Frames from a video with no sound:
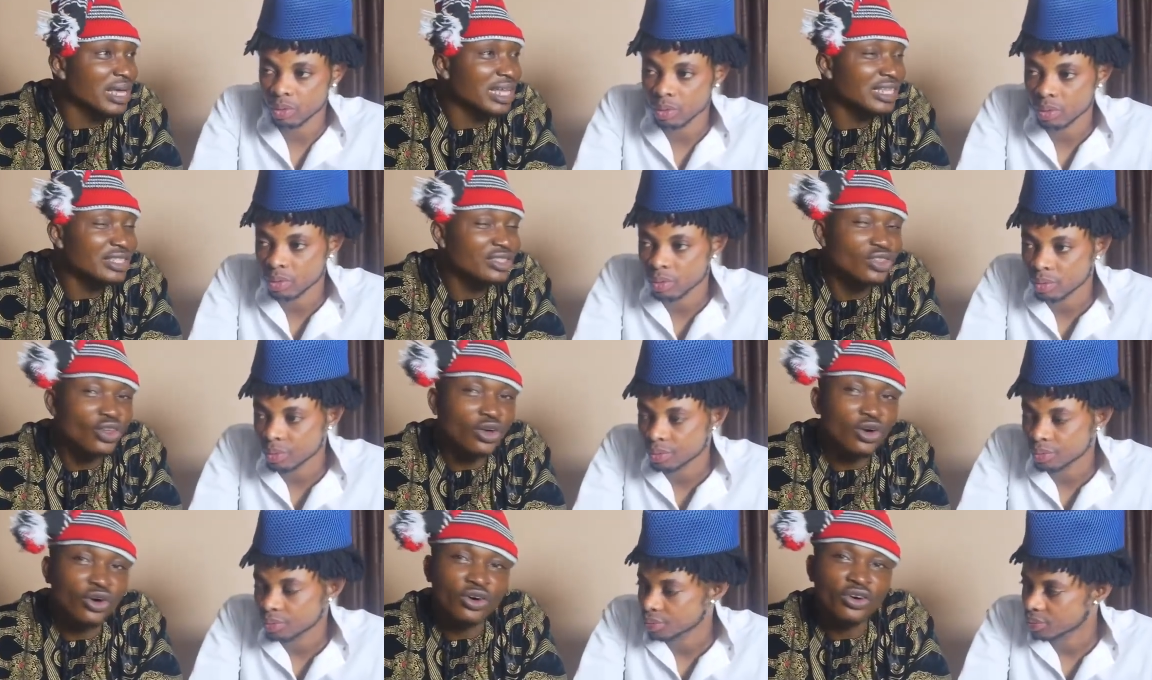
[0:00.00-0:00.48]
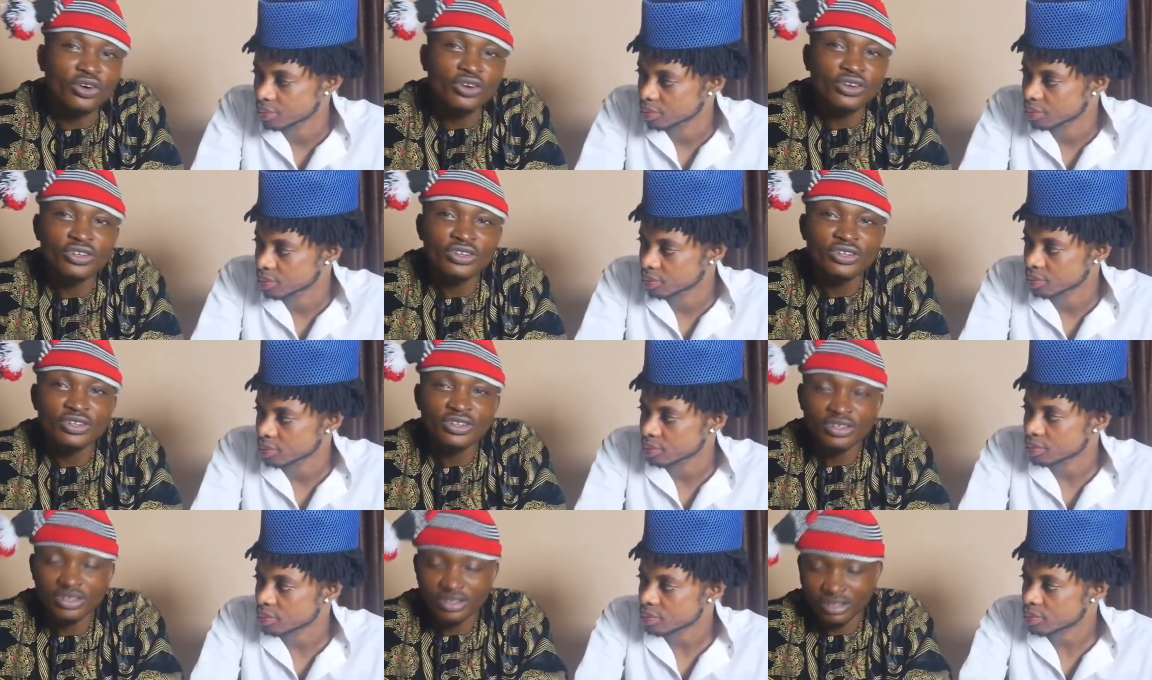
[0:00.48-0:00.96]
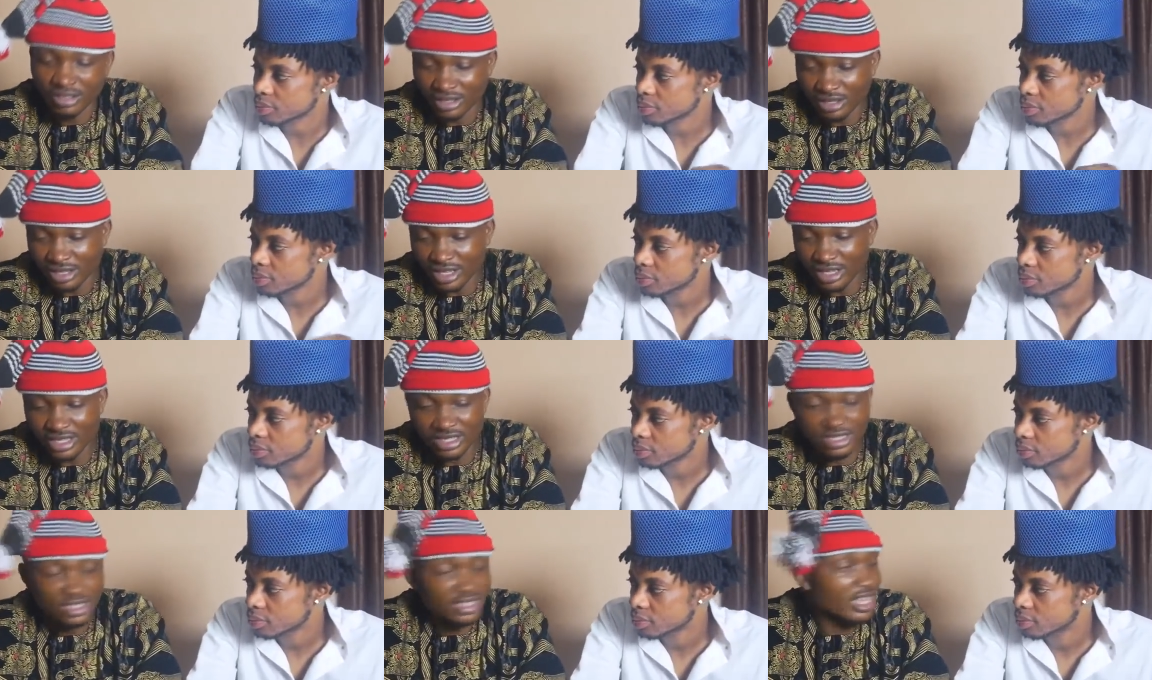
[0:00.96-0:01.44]
Speaker 1: mentor
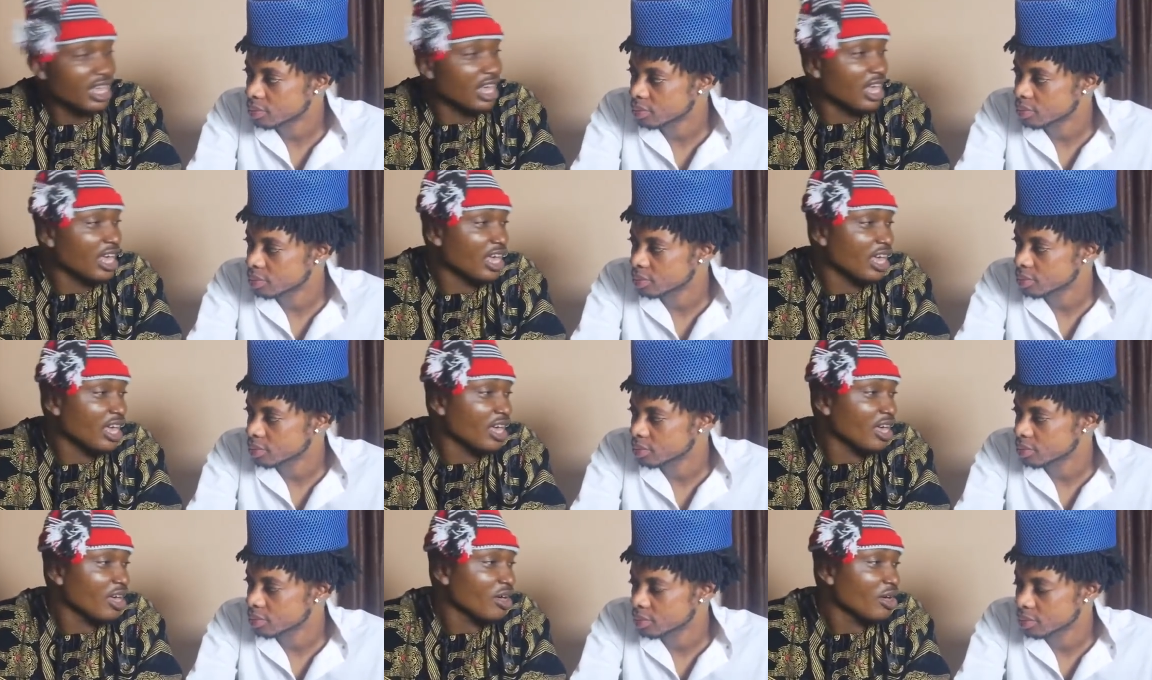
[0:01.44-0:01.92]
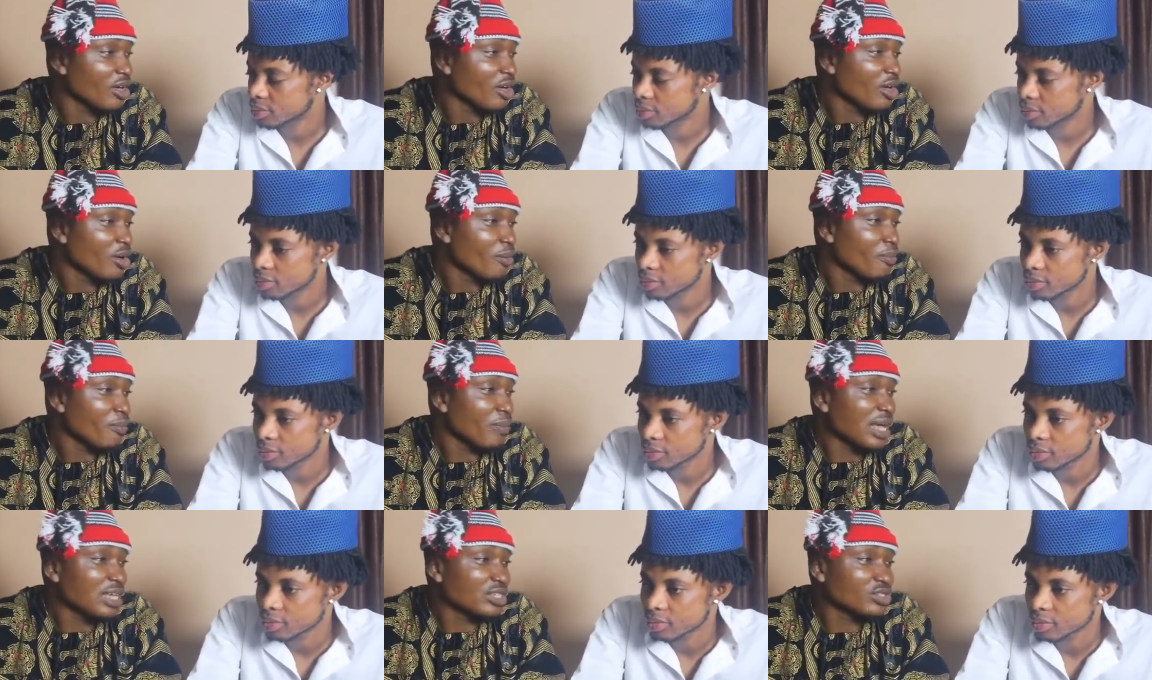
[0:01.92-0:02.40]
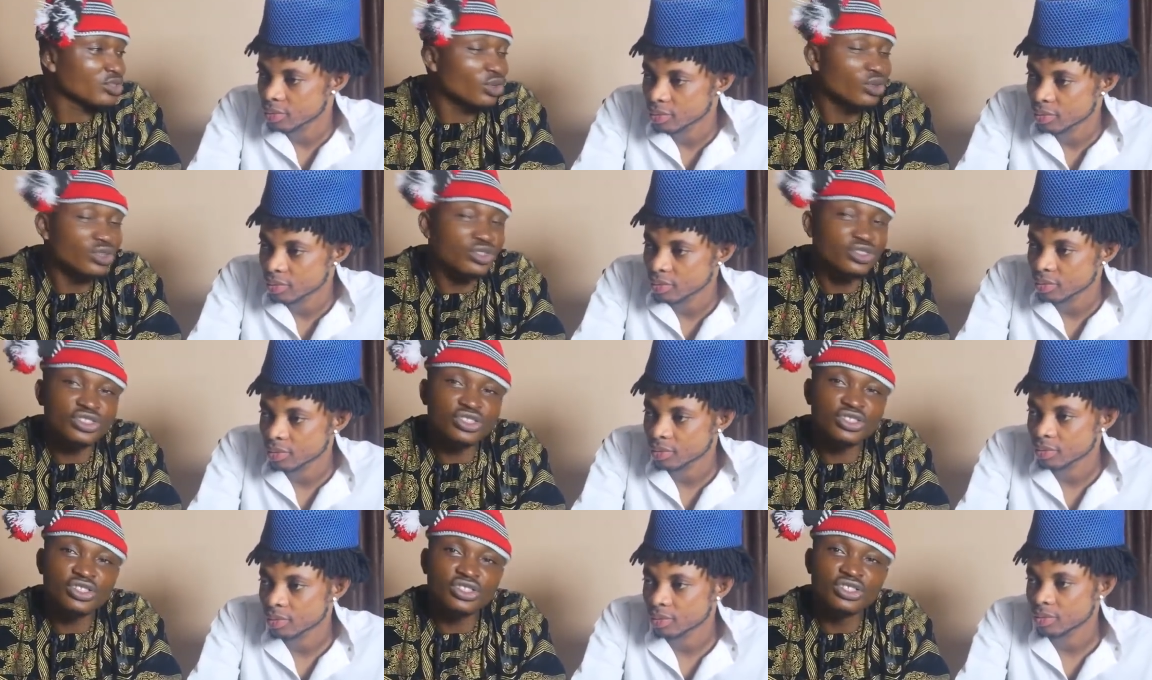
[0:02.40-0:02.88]
is uh, Pastor